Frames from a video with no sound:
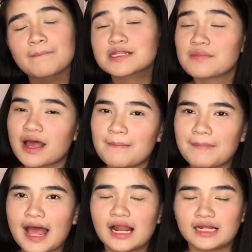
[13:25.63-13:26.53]
mas
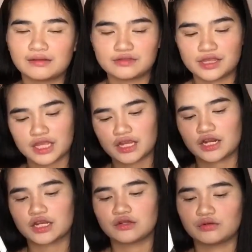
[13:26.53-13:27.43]
makapal,
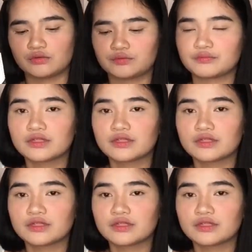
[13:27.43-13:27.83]
sticker ganun.